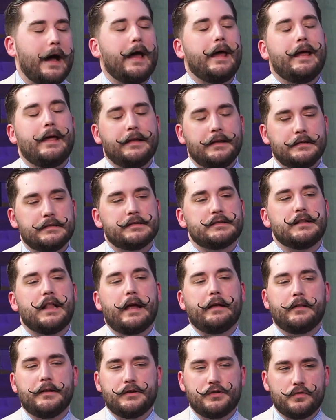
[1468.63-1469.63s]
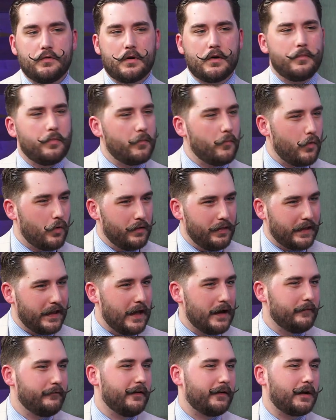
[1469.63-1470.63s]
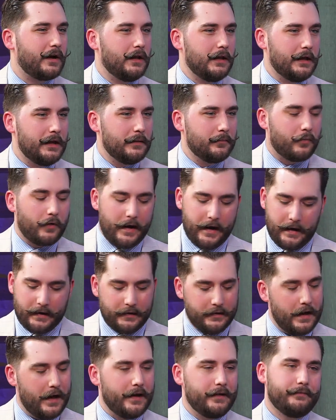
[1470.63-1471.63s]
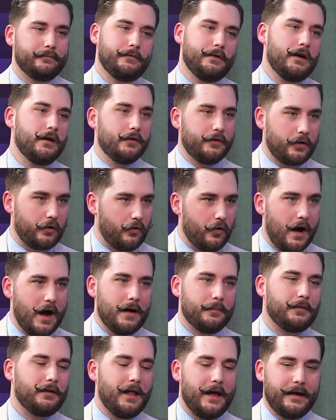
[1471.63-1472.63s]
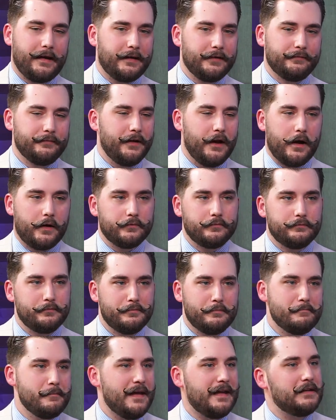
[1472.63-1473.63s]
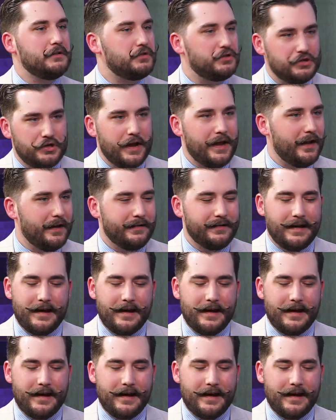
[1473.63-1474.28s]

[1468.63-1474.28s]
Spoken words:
It's slightly shorter, but more like kind of a clean break, not, the crop, like, mid chin.